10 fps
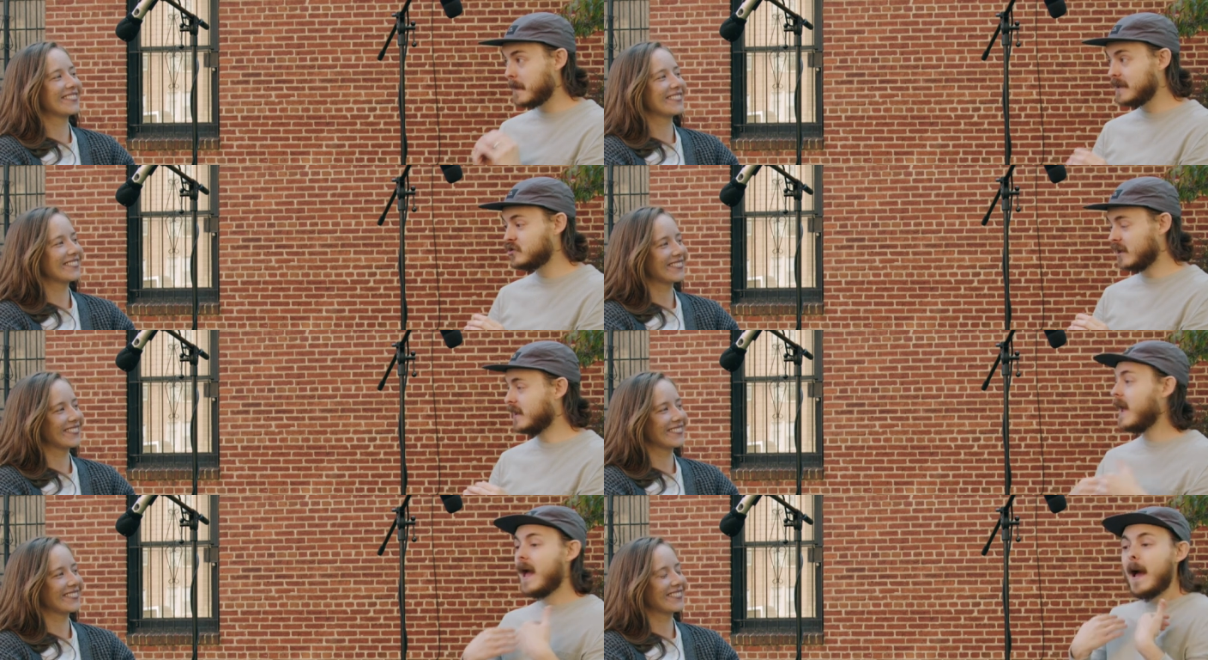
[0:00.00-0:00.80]
Speaker 1: mention,
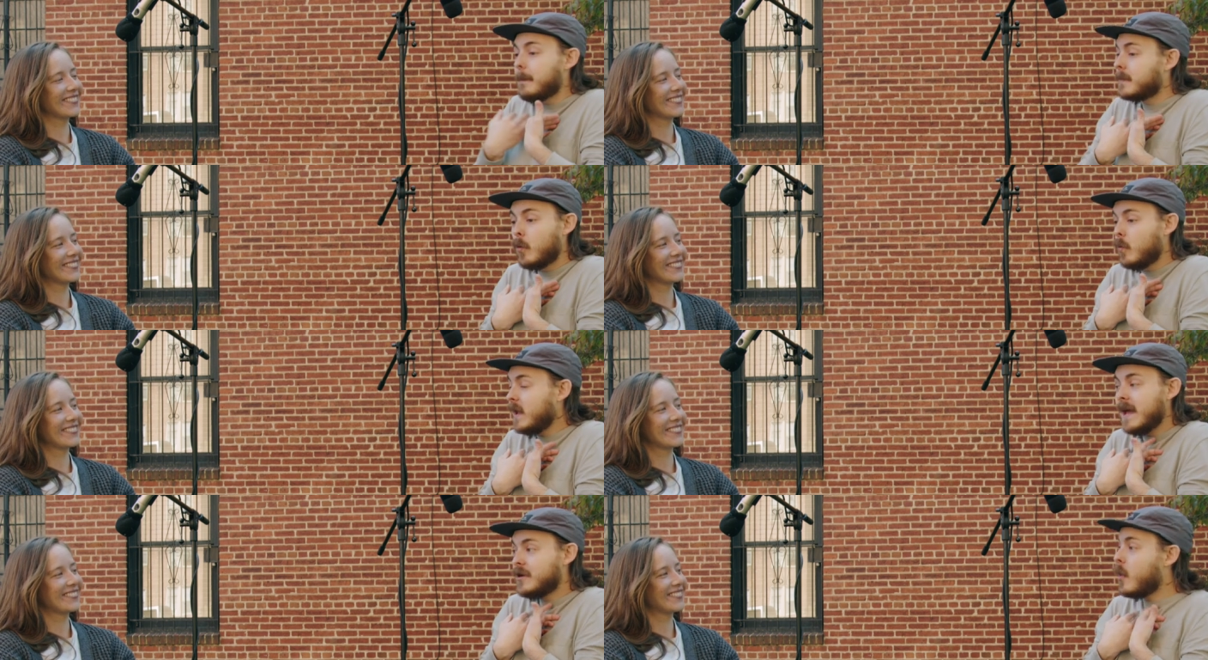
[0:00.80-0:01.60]
we
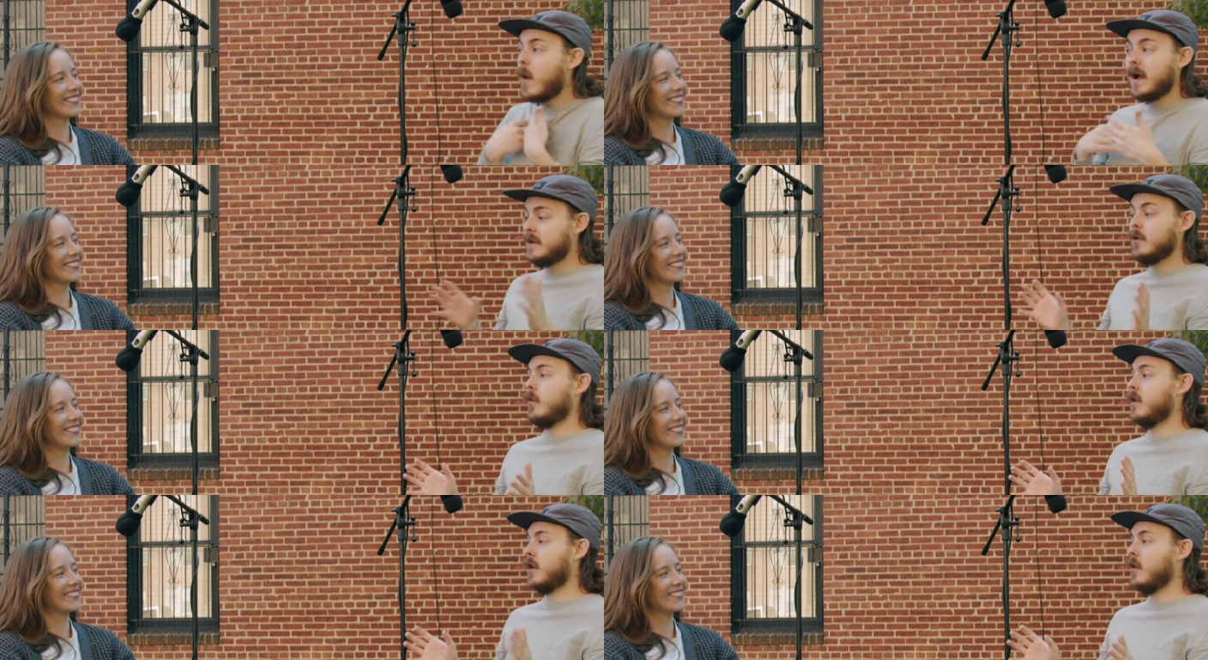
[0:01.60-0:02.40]
had no idea we
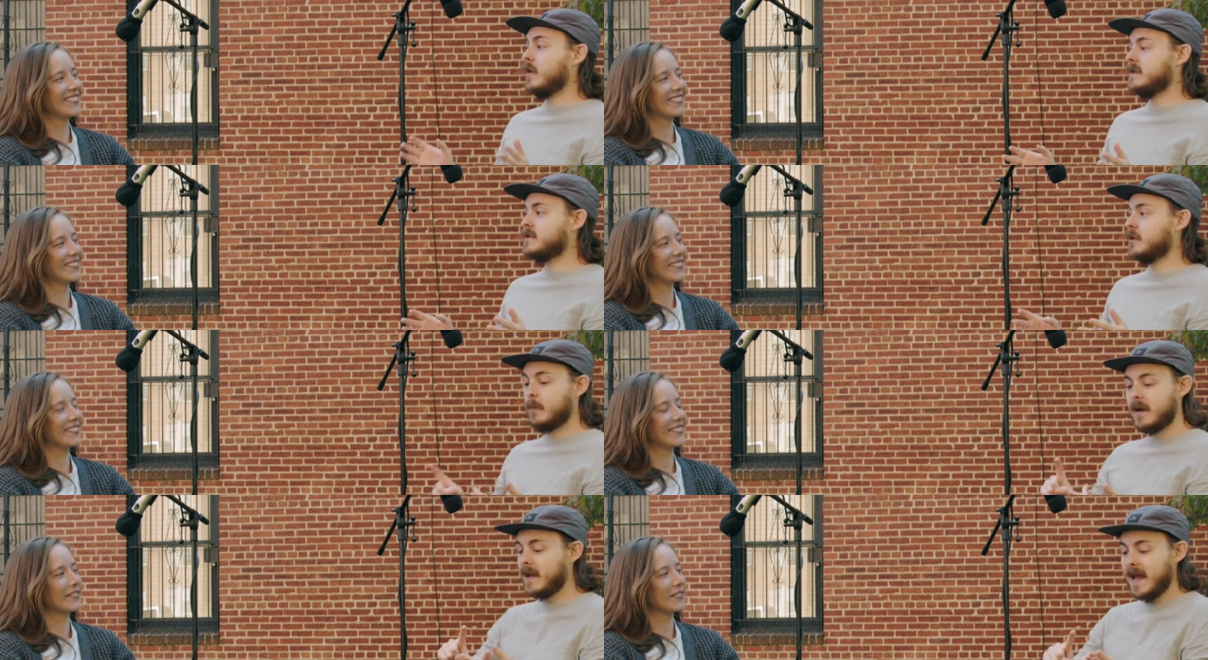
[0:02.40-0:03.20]
were going into,
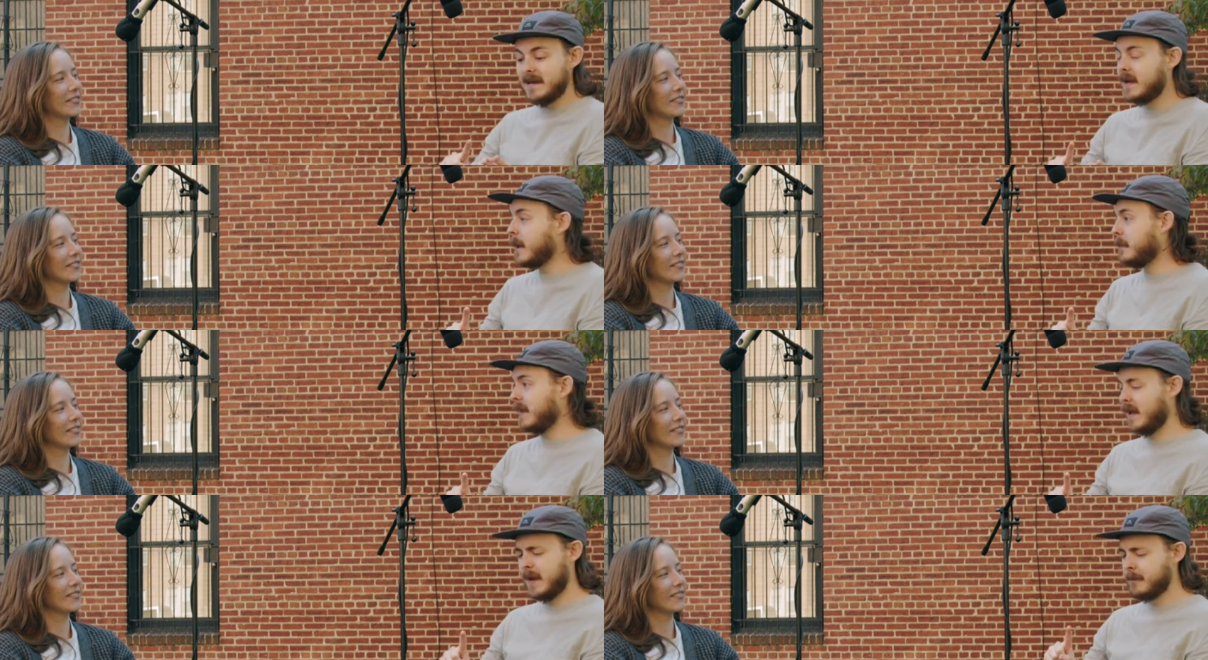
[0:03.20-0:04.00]
but it ended up
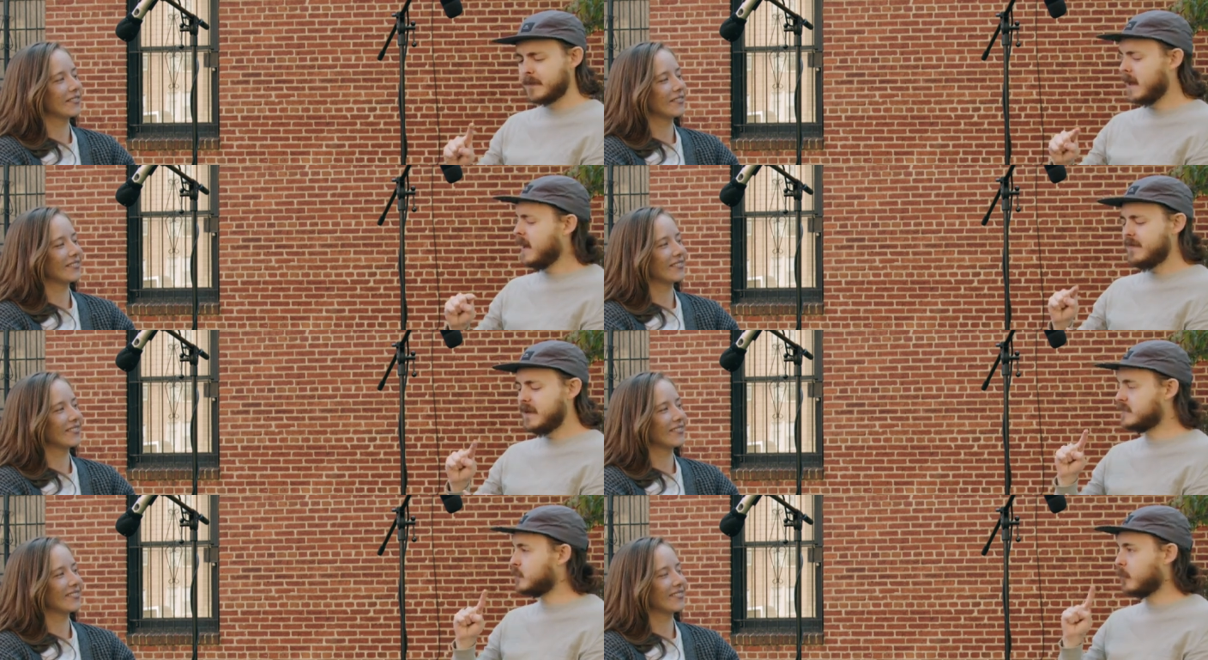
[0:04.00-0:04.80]
being
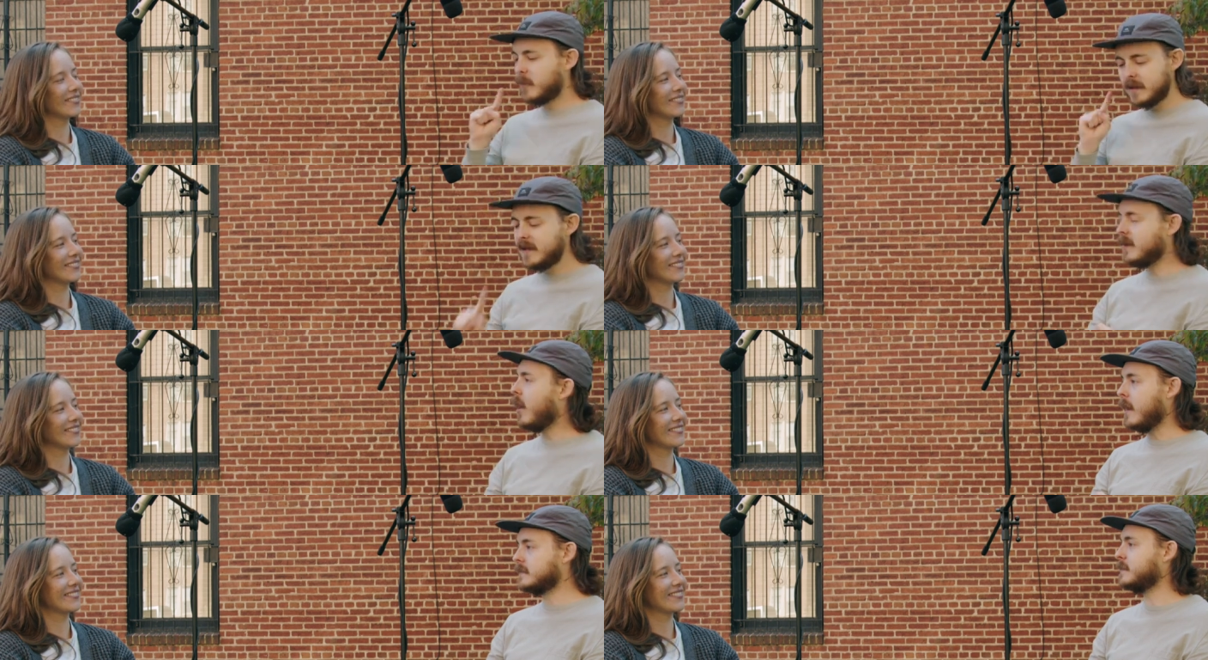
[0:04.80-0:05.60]
this really
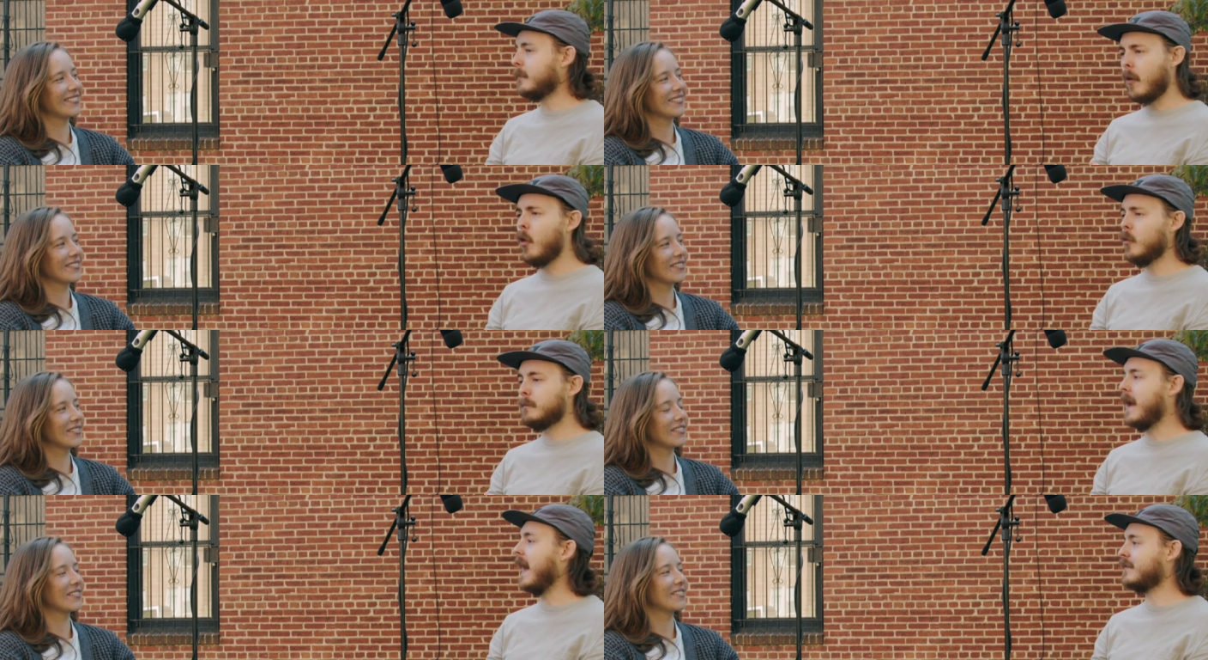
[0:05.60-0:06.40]
awesome old
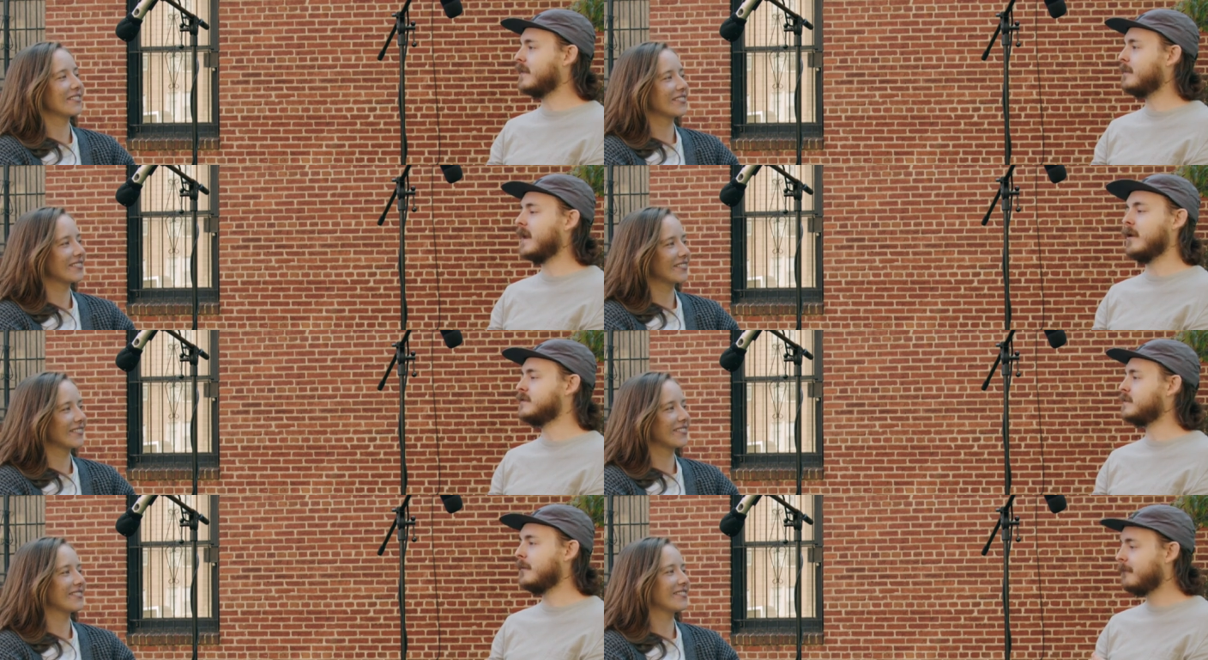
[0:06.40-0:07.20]
bathtub that I was
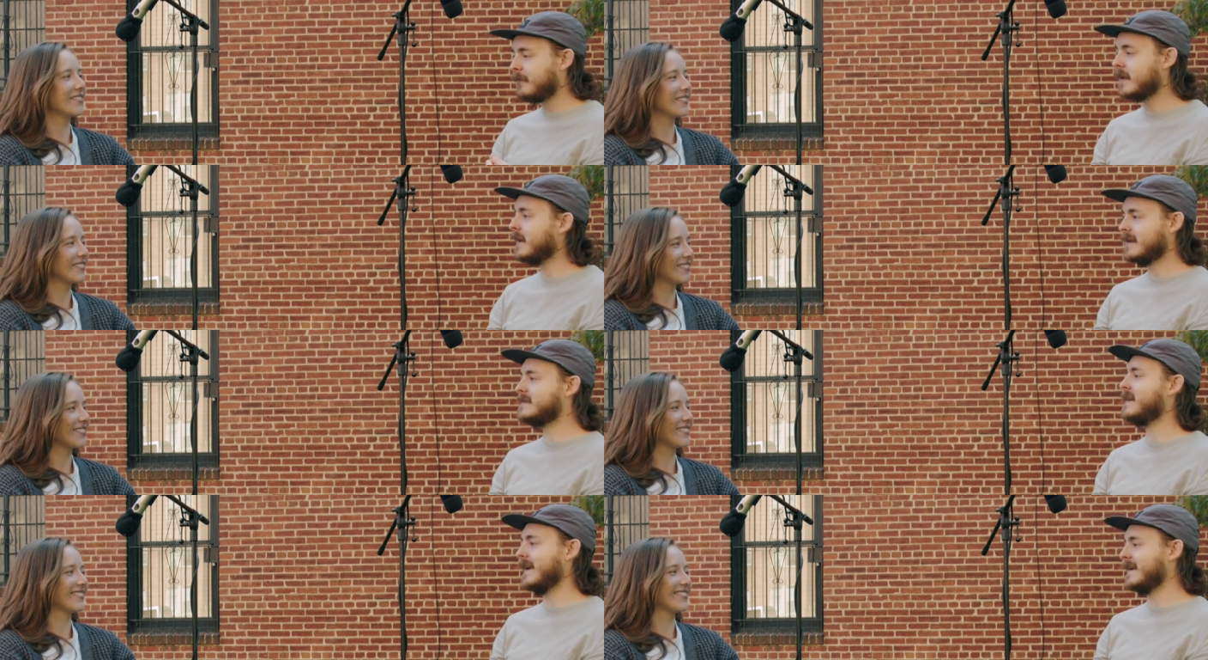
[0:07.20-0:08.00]
so fucking
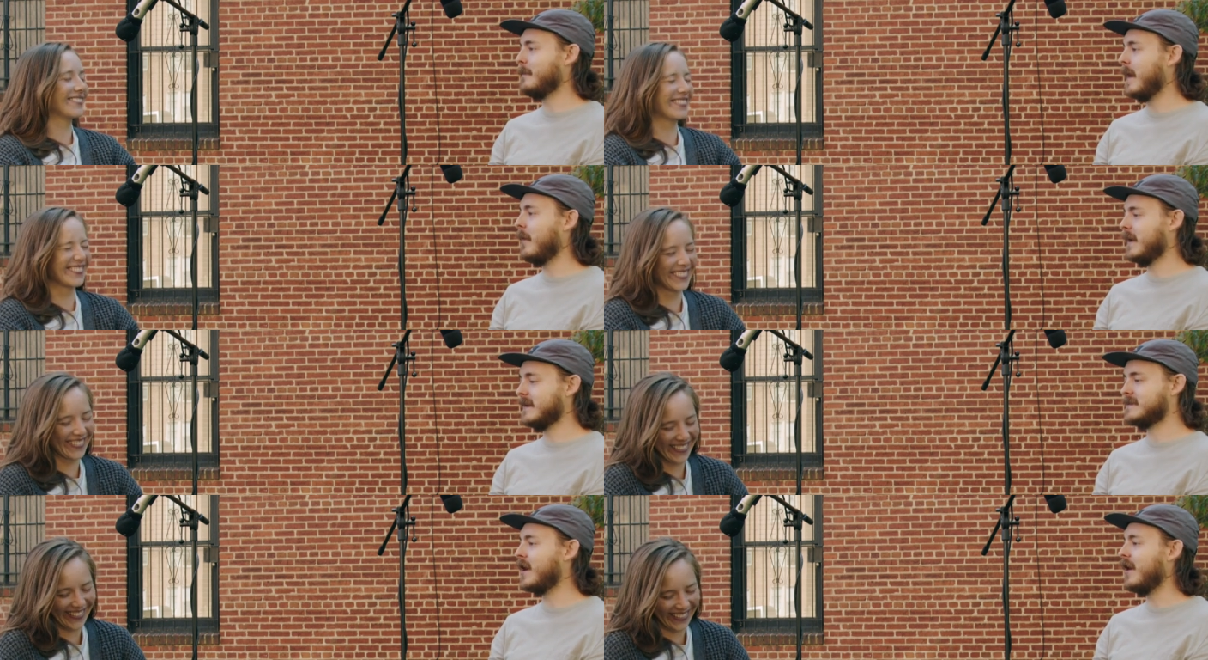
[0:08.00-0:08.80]
excited about when I
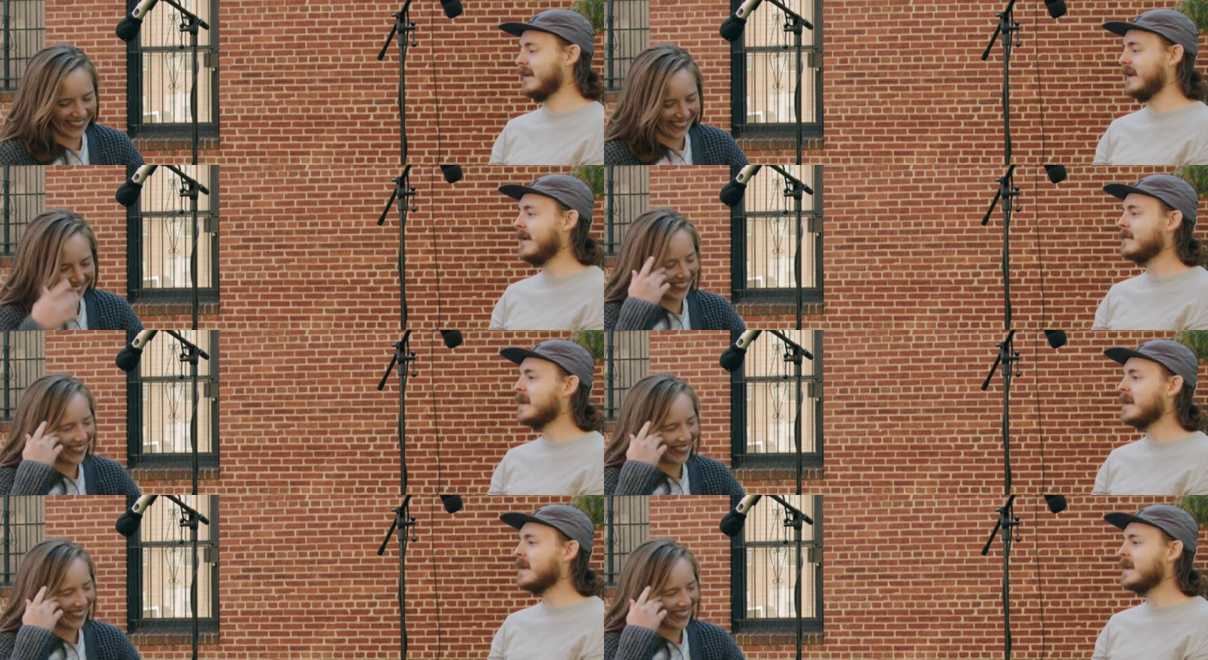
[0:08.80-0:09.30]
saw it.